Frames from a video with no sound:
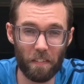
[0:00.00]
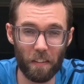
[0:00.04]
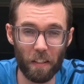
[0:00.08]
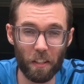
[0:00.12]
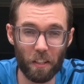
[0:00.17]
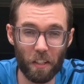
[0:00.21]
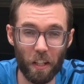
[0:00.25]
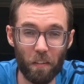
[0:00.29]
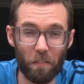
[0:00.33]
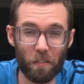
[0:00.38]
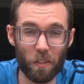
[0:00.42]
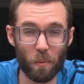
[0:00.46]
feel
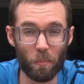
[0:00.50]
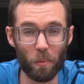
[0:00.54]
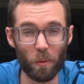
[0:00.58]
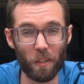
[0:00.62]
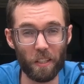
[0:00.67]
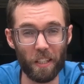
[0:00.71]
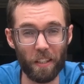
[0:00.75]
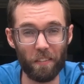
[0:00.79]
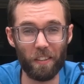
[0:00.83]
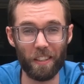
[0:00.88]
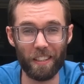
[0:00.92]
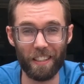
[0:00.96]

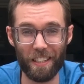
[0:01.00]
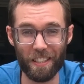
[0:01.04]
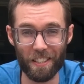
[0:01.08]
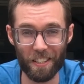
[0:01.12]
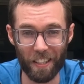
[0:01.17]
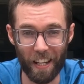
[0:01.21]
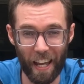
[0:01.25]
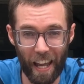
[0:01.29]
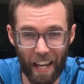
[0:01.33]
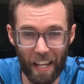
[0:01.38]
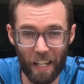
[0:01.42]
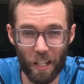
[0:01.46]
comfortable giving these
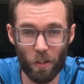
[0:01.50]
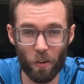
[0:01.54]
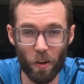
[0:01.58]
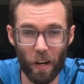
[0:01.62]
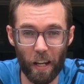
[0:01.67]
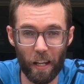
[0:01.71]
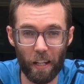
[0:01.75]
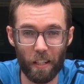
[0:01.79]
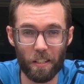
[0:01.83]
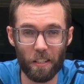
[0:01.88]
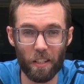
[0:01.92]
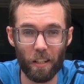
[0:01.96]
an A
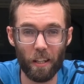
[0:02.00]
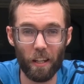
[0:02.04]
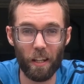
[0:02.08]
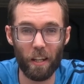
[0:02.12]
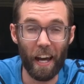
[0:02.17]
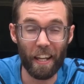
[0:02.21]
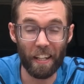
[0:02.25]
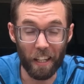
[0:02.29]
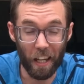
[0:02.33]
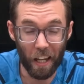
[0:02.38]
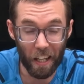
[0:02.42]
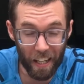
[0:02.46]
grade,
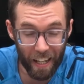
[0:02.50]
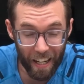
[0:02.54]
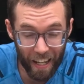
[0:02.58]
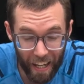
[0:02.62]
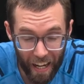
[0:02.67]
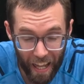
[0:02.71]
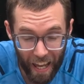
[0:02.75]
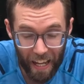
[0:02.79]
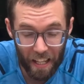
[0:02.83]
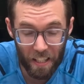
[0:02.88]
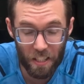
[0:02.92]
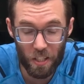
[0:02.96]
and
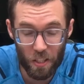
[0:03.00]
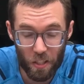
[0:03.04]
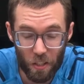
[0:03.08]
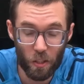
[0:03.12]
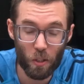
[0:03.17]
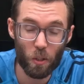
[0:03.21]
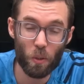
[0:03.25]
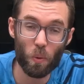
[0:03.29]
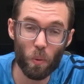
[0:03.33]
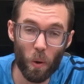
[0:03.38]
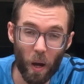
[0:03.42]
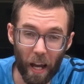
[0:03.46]
unless
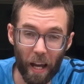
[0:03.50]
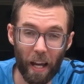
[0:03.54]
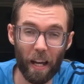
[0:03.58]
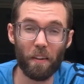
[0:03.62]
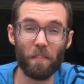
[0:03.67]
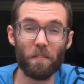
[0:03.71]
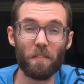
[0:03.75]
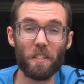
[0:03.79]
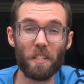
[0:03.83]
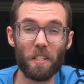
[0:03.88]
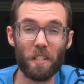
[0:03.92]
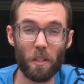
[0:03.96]
you
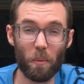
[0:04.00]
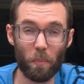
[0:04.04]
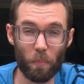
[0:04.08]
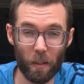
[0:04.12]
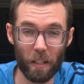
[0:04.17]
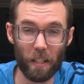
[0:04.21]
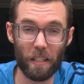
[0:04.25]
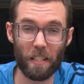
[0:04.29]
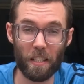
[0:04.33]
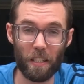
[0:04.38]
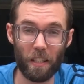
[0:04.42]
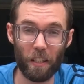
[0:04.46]
have
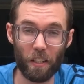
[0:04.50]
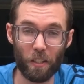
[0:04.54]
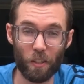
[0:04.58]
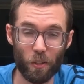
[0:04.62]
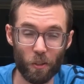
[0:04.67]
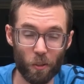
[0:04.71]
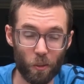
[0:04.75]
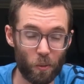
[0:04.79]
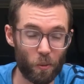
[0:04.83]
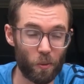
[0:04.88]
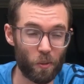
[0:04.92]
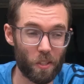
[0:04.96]
stability
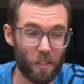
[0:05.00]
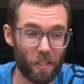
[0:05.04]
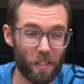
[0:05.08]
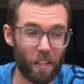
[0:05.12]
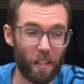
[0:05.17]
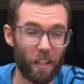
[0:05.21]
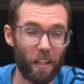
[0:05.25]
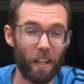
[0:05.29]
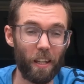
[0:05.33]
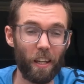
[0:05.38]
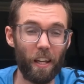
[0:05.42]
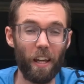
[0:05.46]
issues,
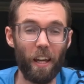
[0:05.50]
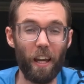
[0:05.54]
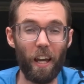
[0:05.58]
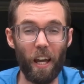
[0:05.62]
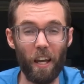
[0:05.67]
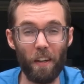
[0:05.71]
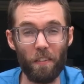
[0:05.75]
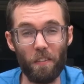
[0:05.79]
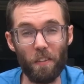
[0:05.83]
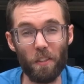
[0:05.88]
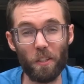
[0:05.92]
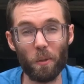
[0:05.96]

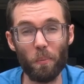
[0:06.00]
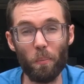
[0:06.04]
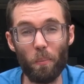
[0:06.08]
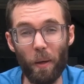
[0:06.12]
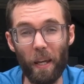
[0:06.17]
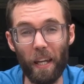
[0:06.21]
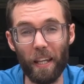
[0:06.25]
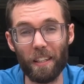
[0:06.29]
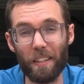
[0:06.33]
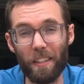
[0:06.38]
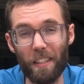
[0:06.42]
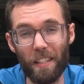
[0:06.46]
if you can
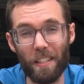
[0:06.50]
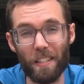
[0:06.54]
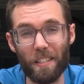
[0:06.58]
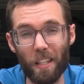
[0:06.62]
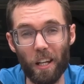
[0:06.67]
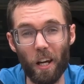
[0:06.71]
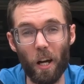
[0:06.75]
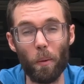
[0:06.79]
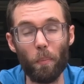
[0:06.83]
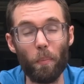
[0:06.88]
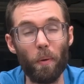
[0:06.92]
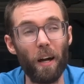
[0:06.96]
pick these
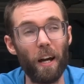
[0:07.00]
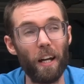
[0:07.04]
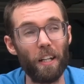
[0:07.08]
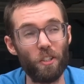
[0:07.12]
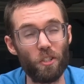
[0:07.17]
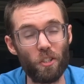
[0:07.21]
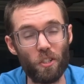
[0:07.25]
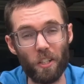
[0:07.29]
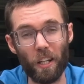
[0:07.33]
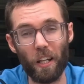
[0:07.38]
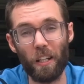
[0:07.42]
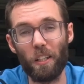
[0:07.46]
up, I
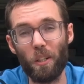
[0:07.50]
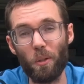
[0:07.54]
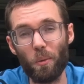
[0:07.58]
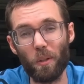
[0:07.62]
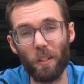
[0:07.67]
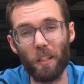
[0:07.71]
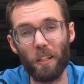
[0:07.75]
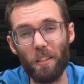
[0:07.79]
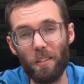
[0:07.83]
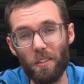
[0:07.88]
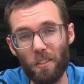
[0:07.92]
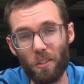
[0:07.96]

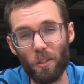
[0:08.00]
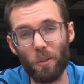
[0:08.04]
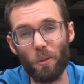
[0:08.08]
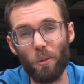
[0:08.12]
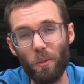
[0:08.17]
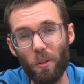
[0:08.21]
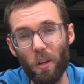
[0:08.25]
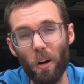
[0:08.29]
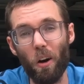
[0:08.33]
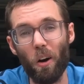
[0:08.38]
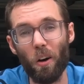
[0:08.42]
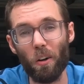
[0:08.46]
genuinely
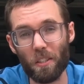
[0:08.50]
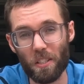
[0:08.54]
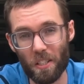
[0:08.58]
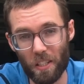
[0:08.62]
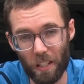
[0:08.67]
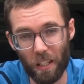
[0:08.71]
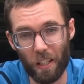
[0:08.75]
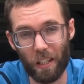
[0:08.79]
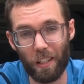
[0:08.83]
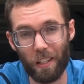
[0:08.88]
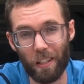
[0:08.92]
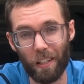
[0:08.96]
do not
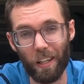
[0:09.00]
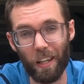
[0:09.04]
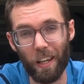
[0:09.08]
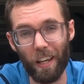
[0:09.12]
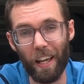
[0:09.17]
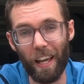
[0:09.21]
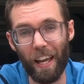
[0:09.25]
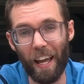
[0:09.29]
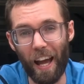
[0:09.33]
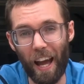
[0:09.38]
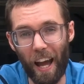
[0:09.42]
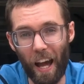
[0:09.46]
see
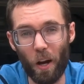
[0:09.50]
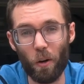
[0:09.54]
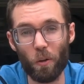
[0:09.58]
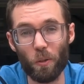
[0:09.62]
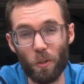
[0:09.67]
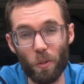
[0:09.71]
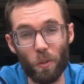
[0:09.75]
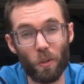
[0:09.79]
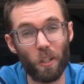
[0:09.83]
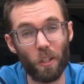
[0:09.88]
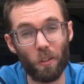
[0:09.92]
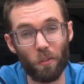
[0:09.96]
how
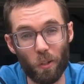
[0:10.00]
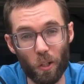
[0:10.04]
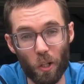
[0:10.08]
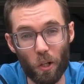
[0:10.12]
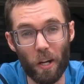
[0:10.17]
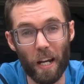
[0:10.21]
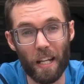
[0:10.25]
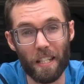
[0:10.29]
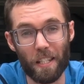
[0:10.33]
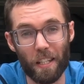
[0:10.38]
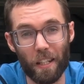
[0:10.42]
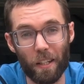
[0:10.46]
you can
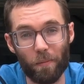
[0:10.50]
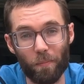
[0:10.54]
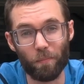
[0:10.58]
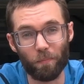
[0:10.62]
regret it.